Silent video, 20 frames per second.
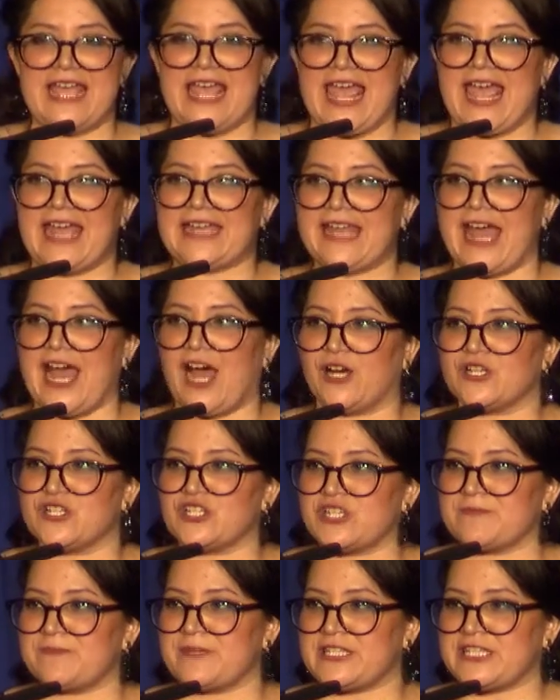and
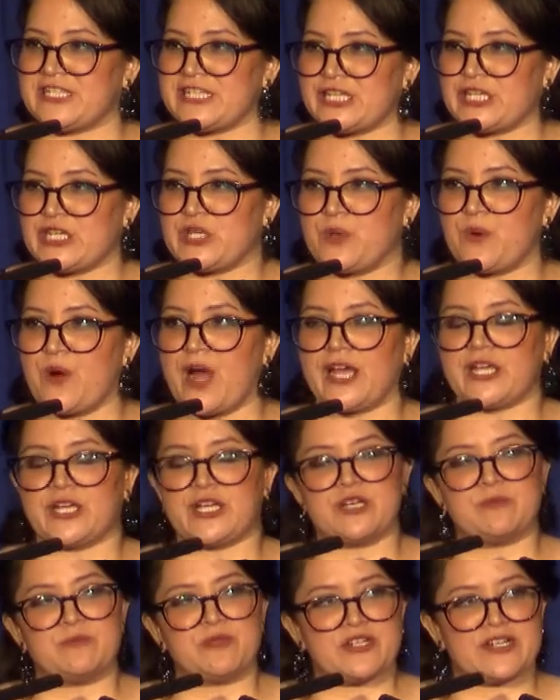LGBTQI
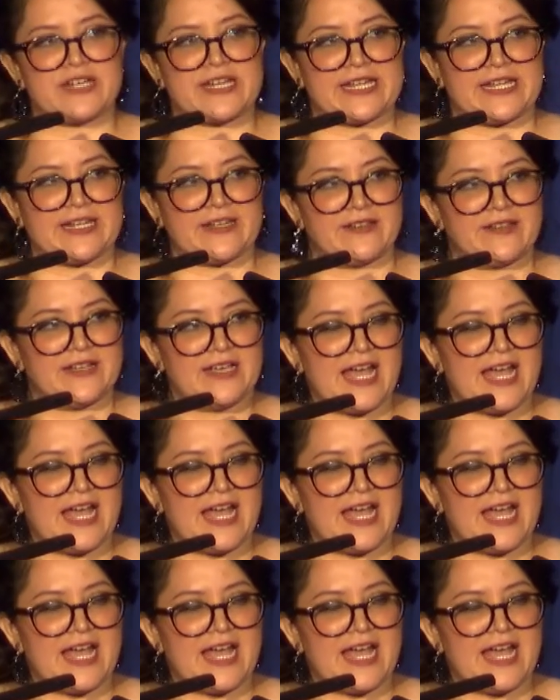community